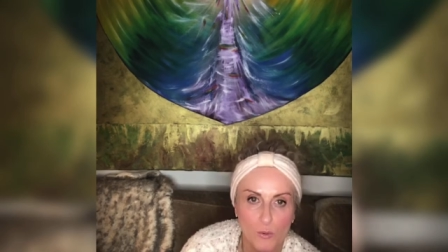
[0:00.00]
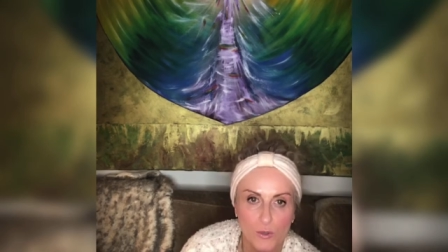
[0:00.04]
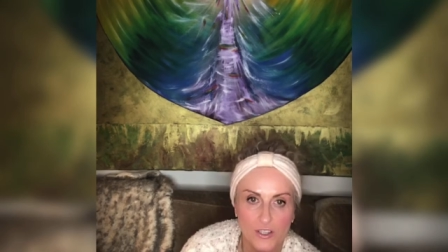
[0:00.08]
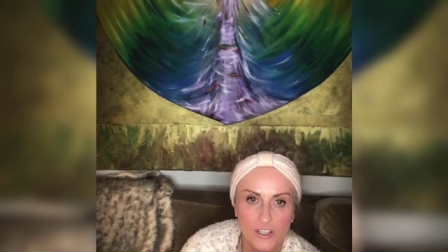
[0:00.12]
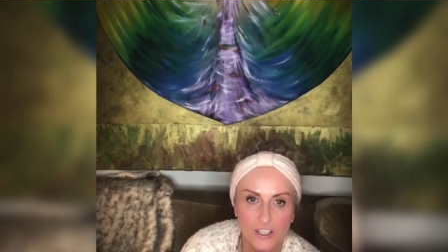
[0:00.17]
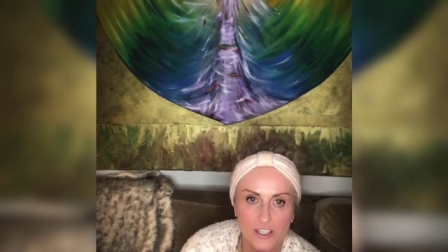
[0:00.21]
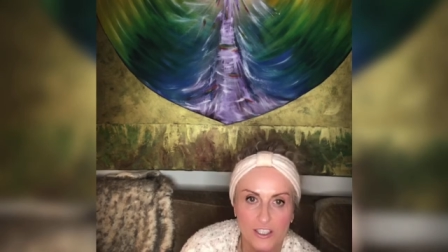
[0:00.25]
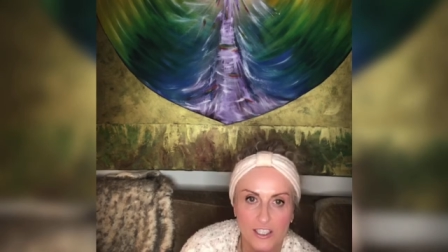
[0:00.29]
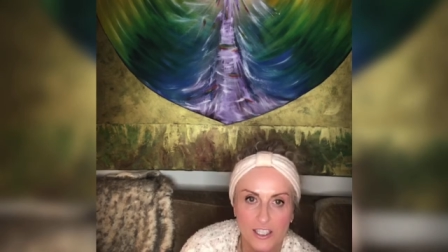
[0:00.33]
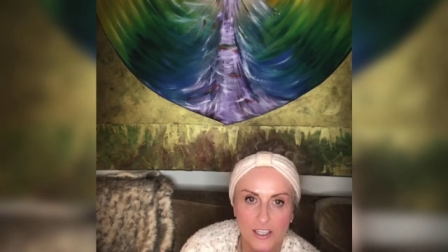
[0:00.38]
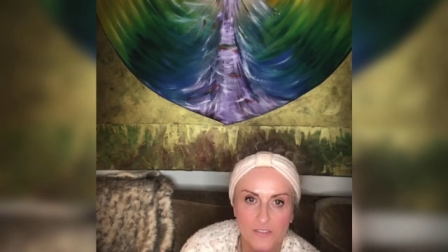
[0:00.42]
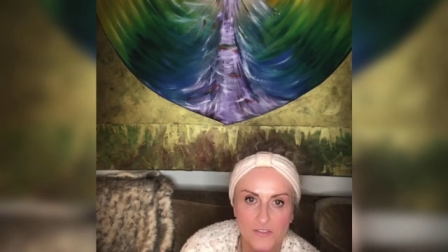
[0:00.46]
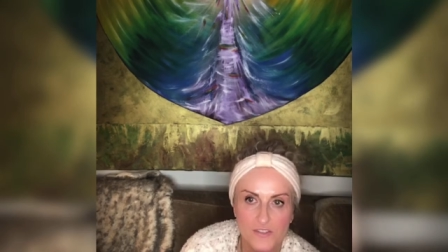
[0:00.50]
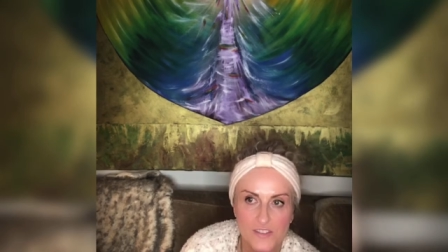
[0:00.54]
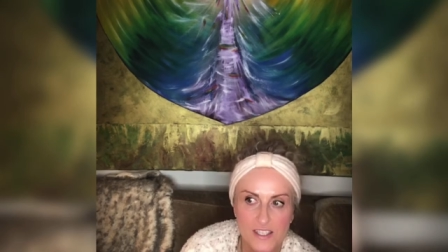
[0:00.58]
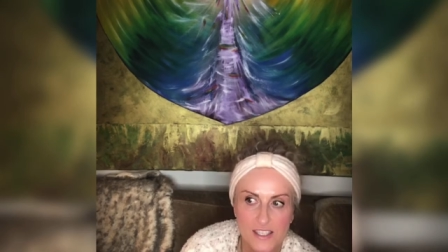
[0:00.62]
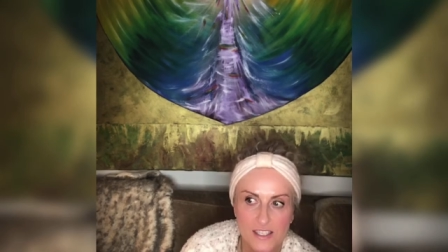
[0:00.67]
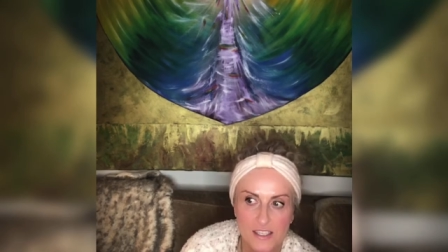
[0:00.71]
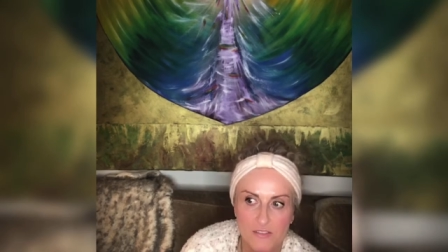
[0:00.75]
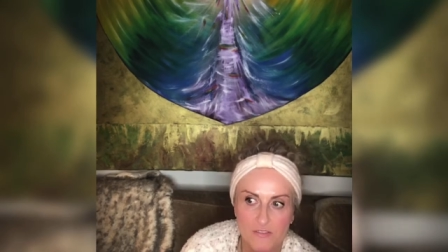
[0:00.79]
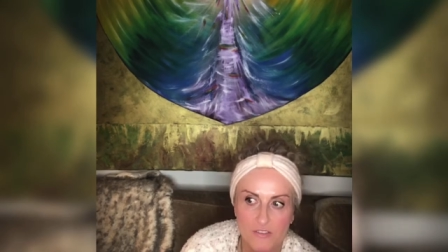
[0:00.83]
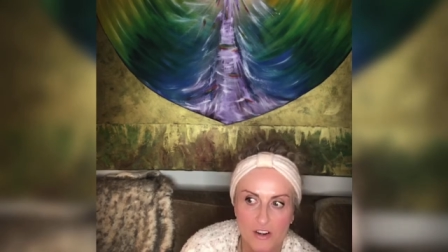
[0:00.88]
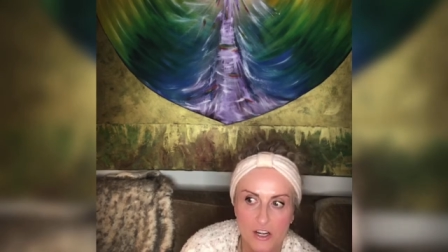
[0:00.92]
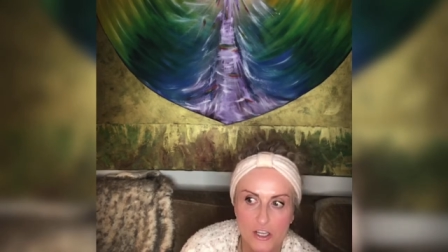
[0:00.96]
their gifts in a
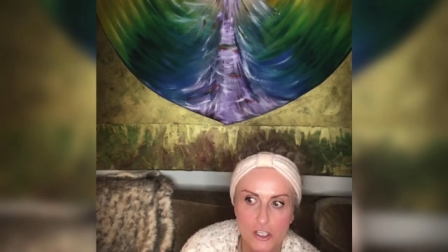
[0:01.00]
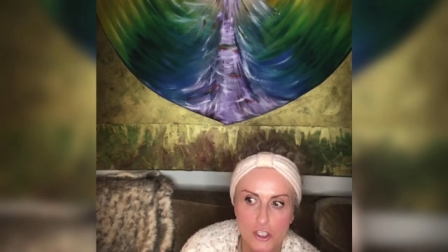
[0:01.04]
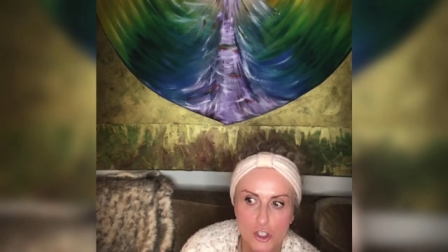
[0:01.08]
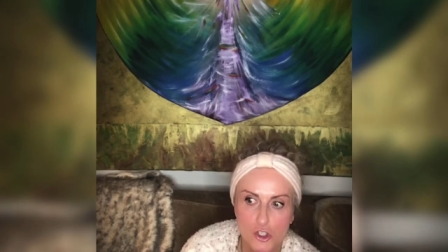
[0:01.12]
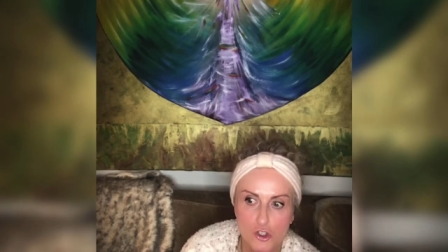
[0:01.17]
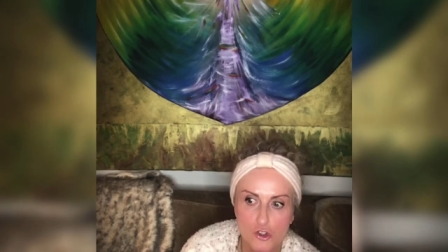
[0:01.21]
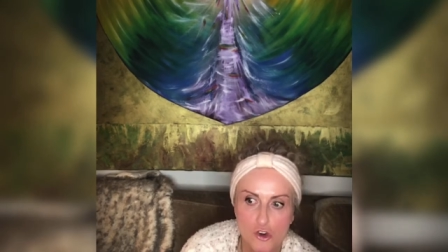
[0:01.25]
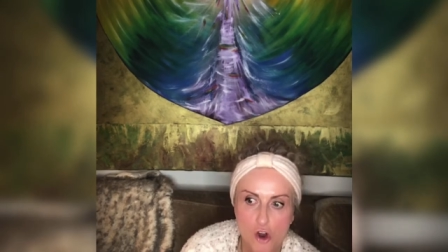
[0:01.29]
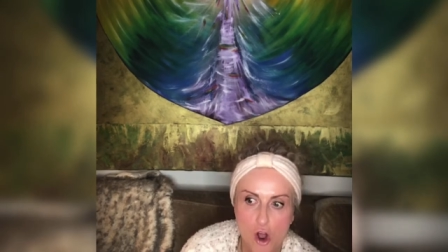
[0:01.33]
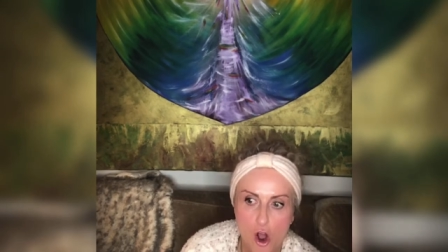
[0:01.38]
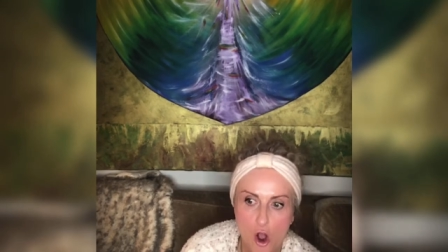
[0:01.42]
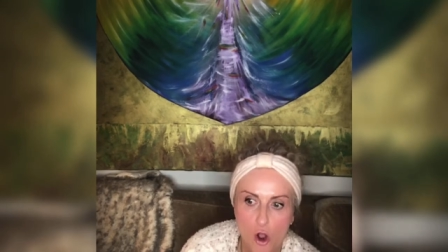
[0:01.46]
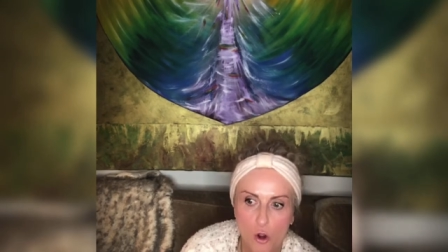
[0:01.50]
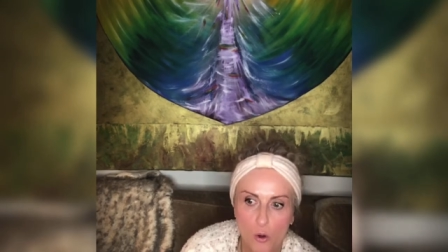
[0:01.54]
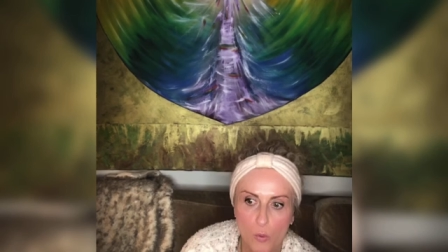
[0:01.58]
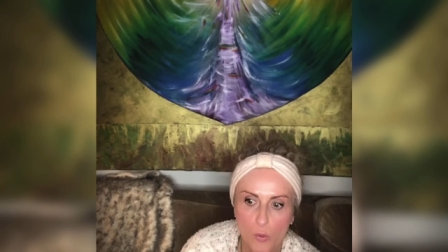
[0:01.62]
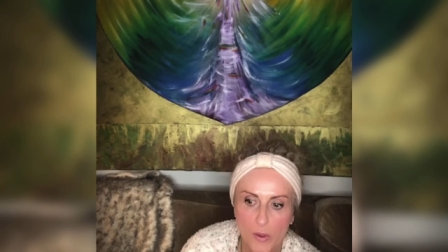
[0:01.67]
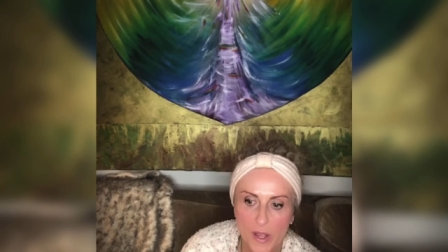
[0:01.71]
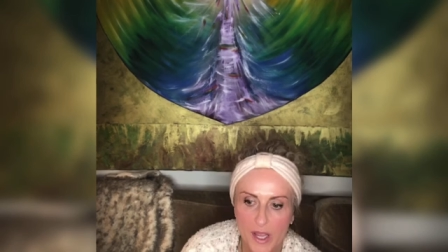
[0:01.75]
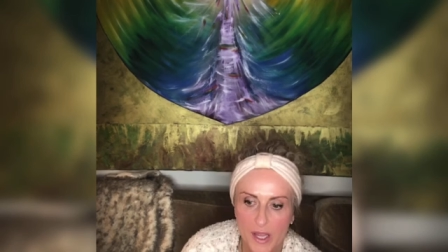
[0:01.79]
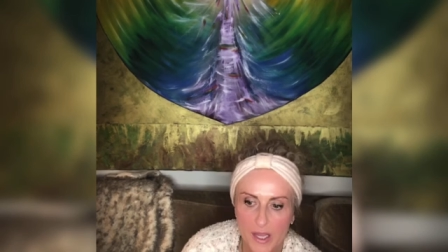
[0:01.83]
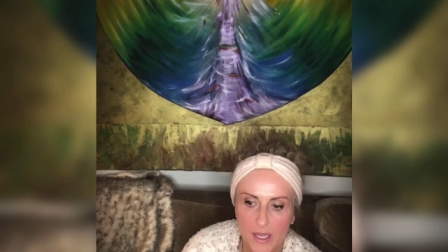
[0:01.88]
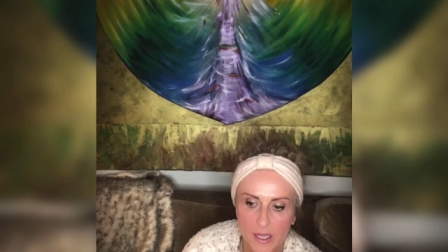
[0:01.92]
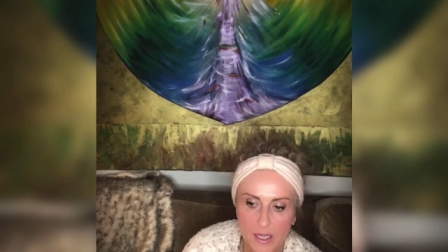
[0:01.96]
very strong
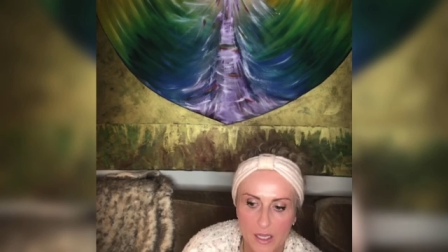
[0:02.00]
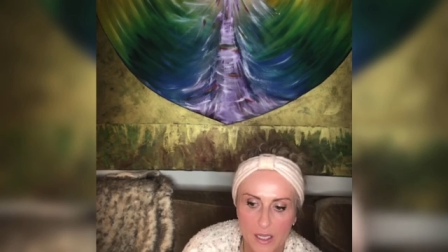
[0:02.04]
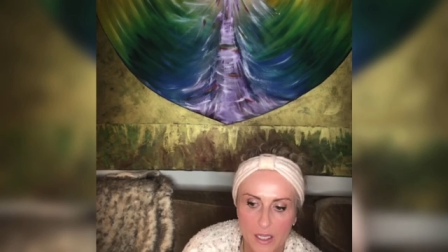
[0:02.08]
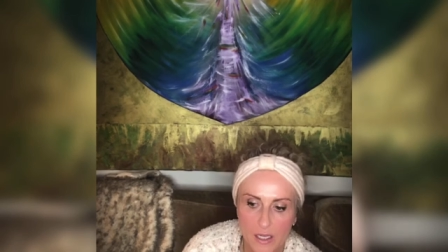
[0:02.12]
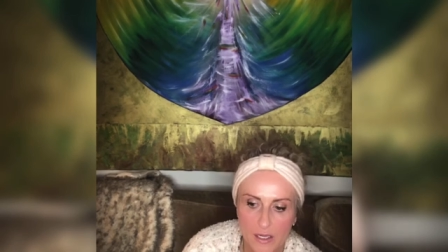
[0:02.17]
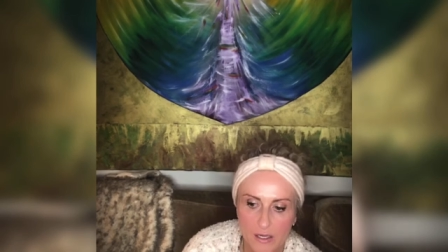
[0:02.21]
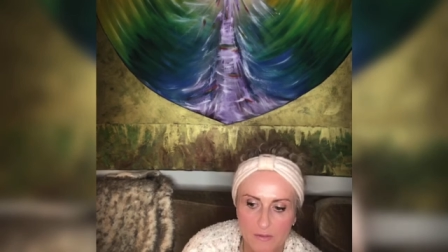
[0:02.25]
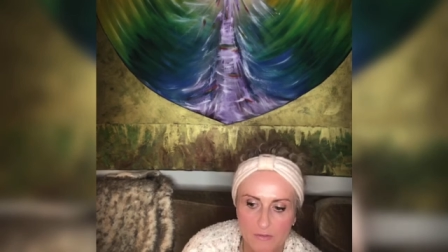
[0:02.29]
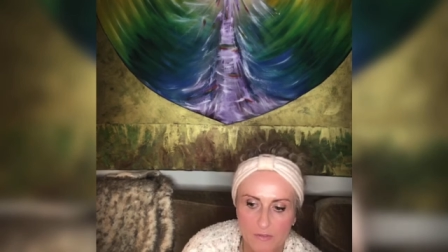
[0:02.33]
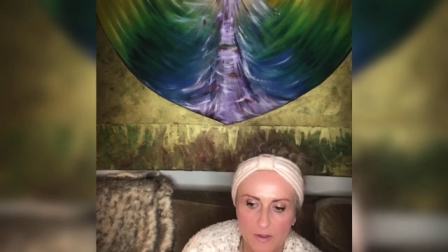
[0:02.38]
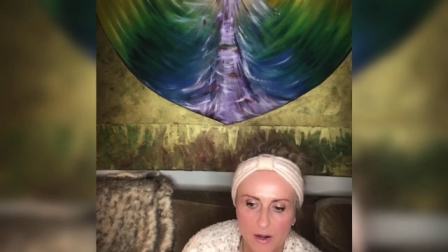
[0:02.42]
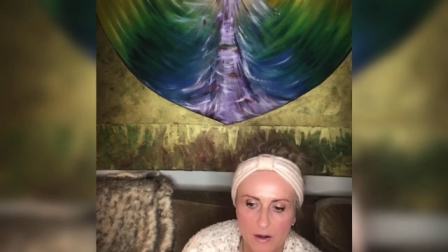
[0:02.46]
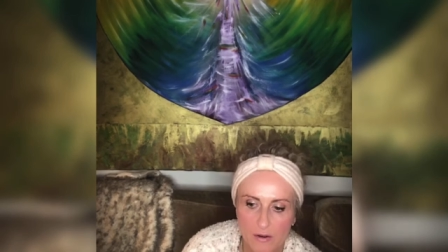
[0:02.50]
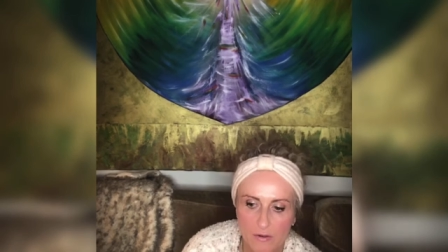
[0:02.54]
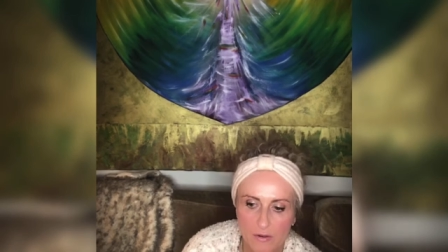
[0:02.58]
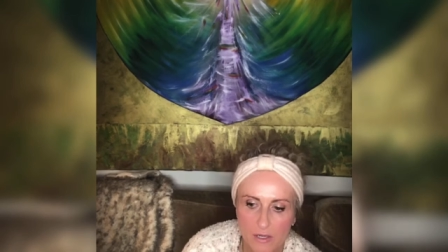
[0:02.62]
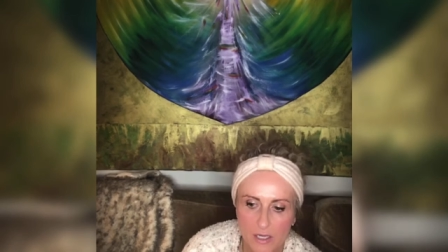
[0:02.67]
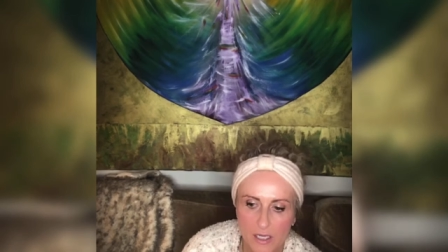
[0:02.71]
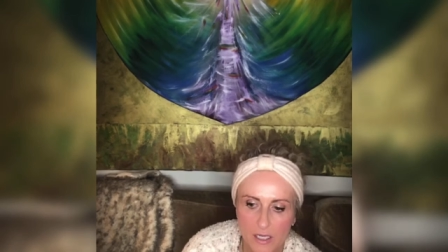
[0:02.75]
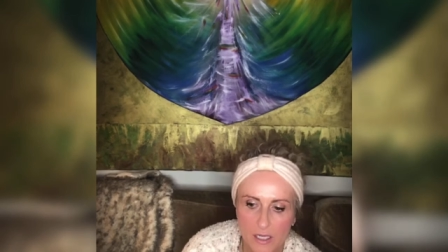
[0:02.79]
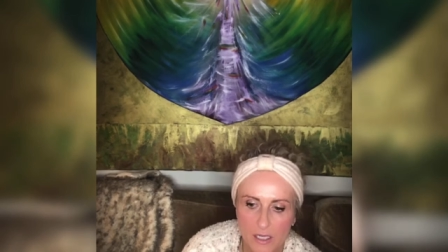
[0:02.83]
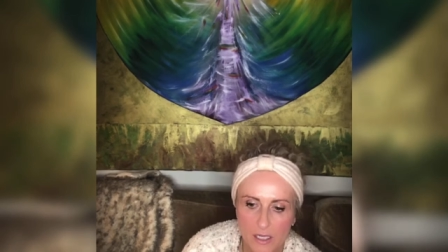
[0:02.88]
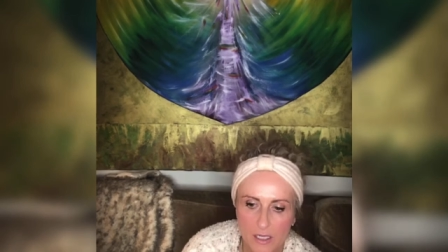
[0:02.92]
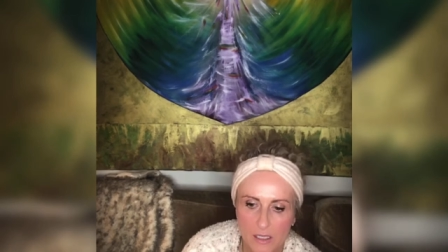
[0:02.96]
way, in a
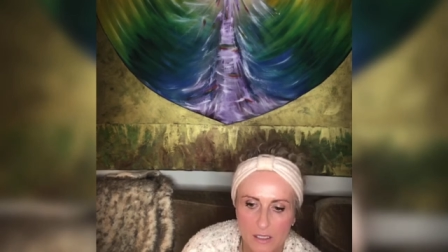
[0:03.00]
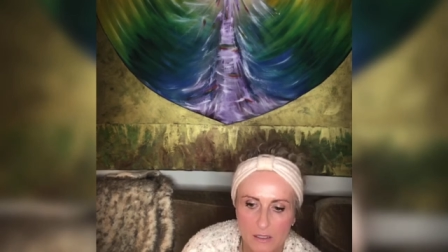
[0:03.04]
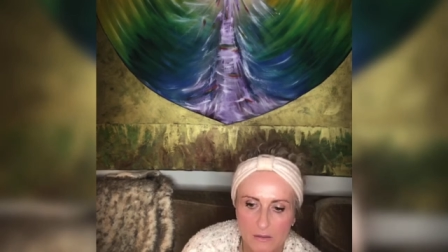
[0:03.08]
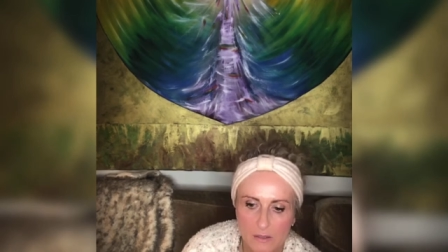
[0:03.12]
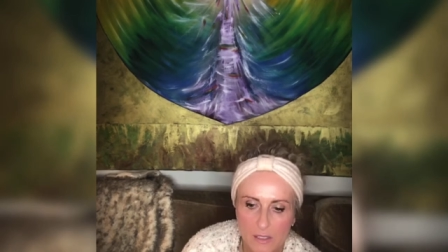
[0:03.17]
very